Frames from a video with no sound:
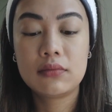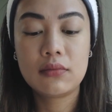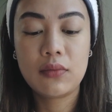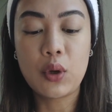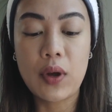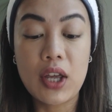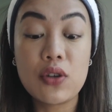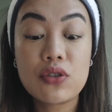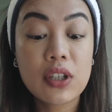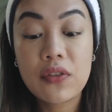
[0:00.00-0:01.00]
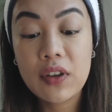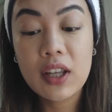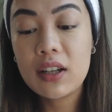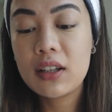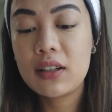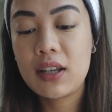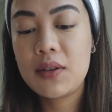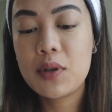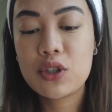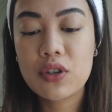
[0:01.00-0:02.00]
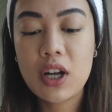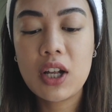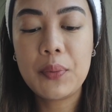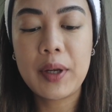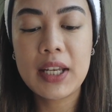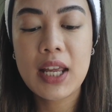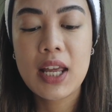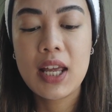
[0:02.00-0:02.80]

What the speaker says: the way I usually feel in Montreal, but